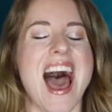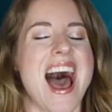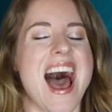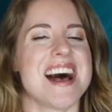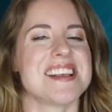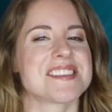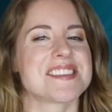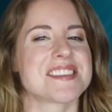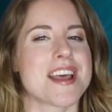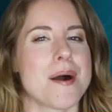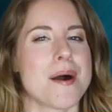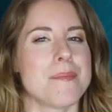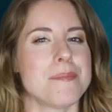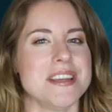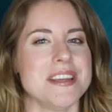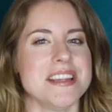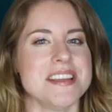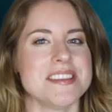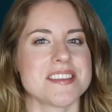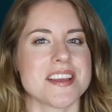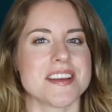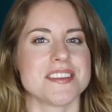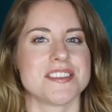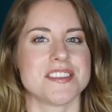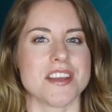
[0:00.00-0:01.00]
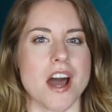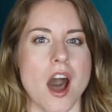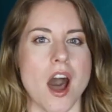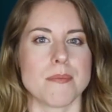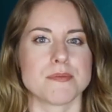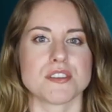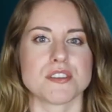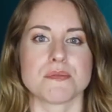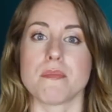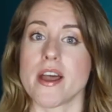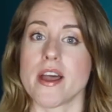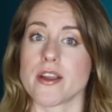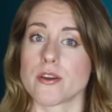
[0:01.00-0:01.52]
As companies
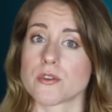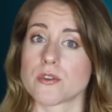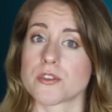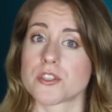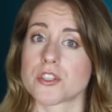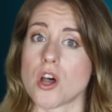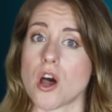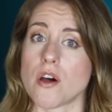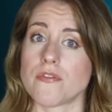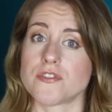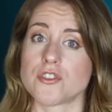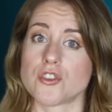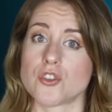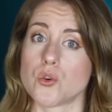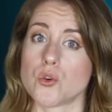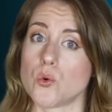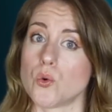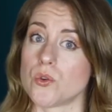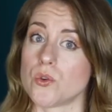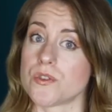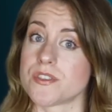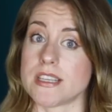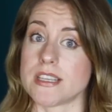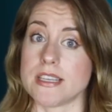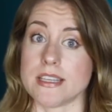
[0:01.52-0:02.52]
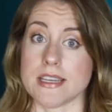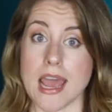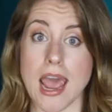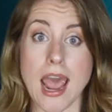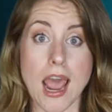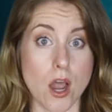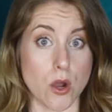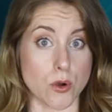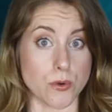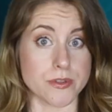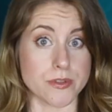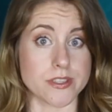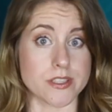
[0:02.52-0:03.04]
adopt Microsoft tools
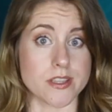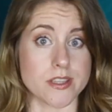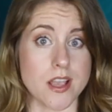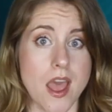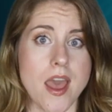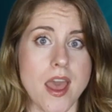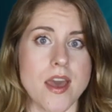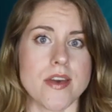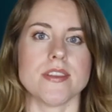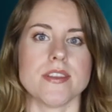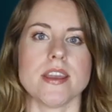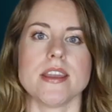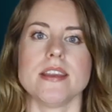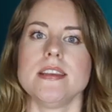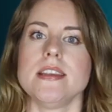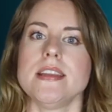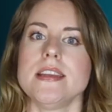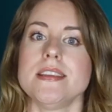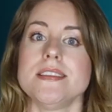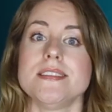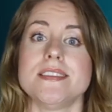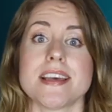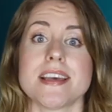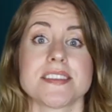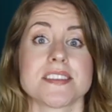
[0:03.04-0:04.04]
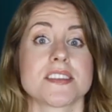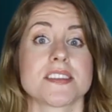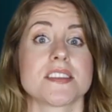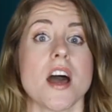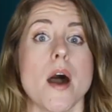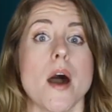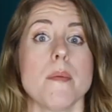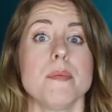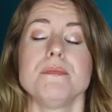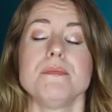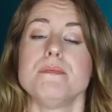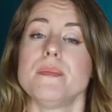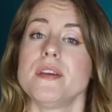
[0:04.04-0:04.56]
in-house, they need
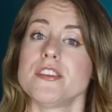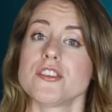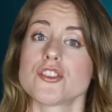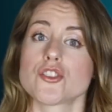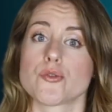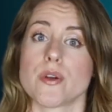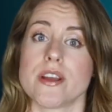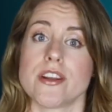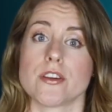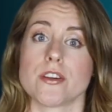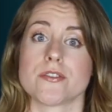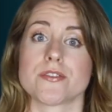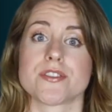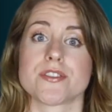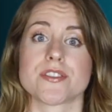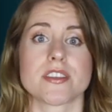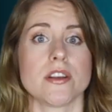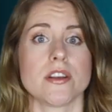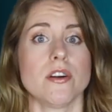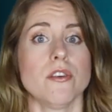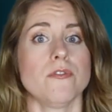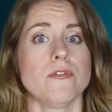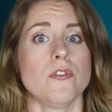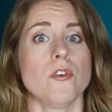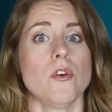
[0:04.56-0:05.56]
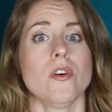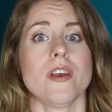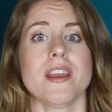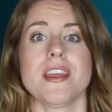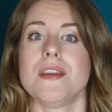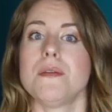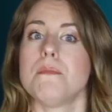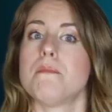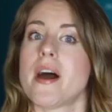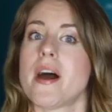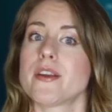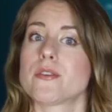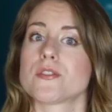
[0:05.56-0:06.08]
desktop administrators skillful
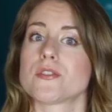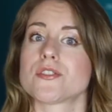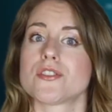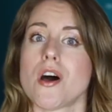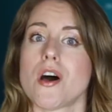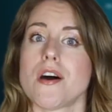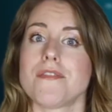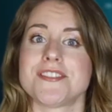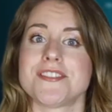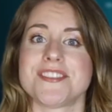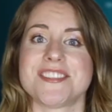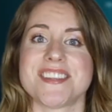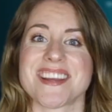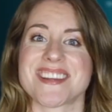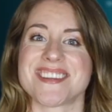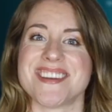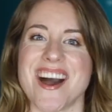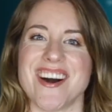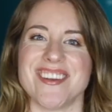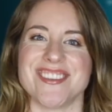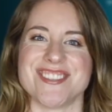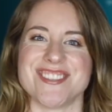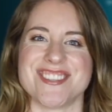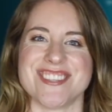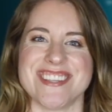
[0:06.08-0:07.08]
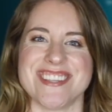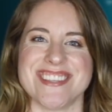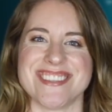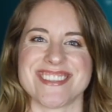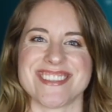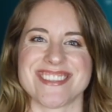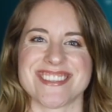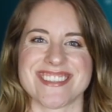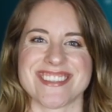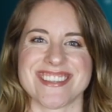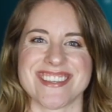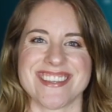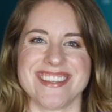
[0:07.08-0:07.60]
in Microsoft
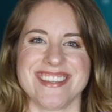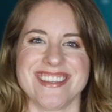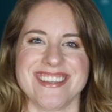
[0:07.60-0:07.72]
technologies.